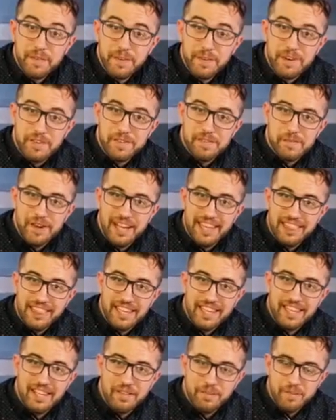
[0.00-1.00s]
went over my
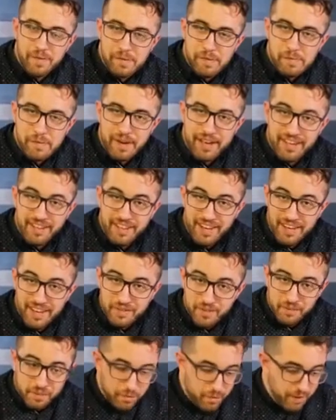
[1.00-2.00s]
linking rubber band
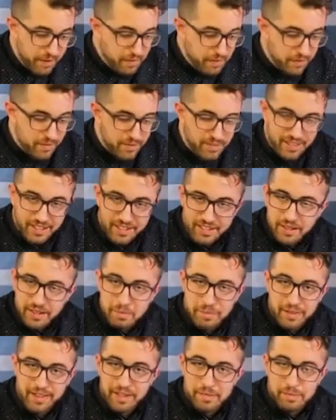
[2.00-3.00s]
and ring routine,
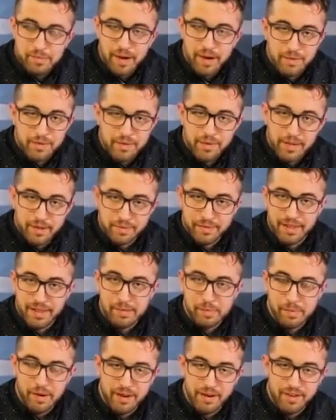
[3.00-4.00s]
completely impromptu,
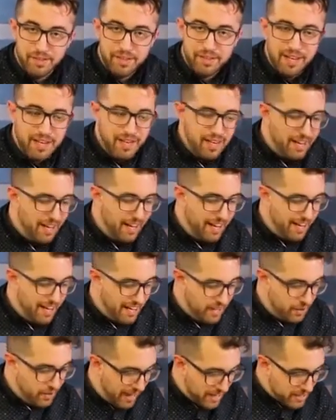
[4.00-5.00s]
completely borrowed, uh,
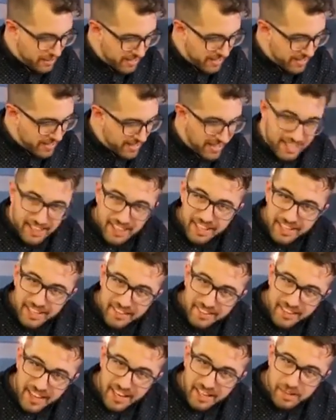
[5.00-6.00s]
and you actually see the
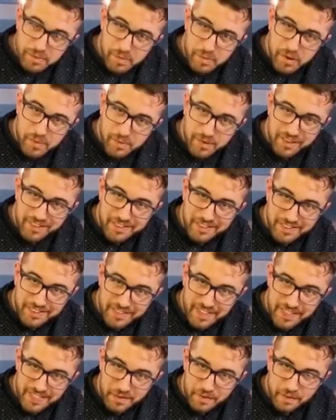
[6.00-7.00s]
exact moment
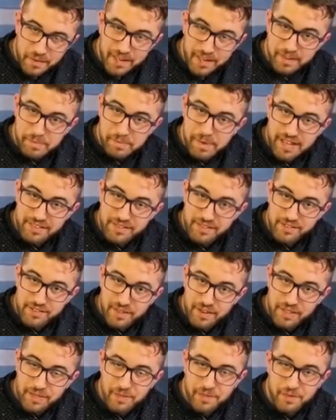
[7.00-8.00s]
that the ring passes
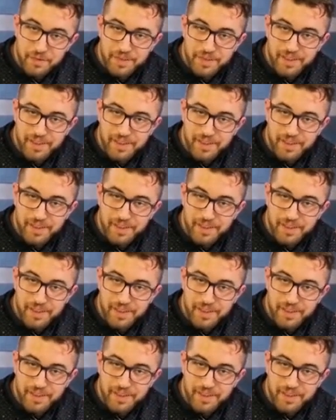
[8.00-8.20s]
right through